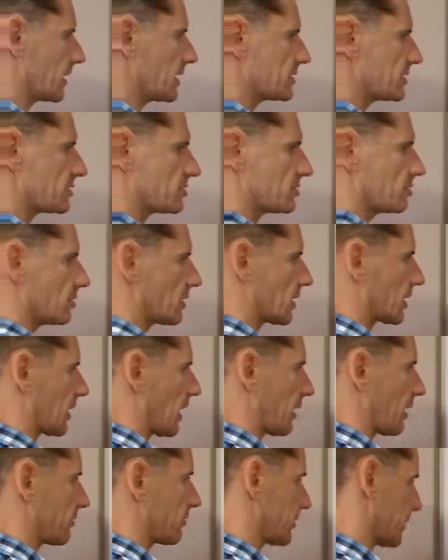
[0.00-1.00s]
Let's do the
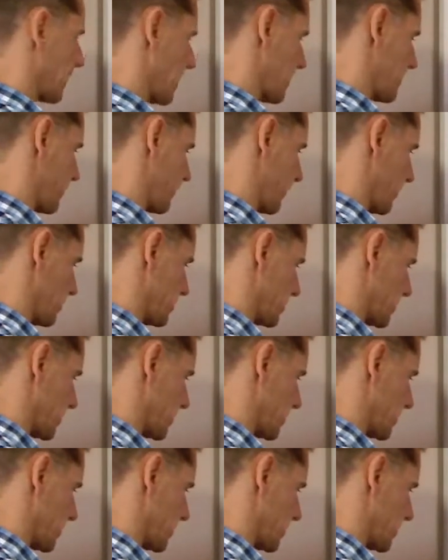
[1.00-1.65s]
current again first.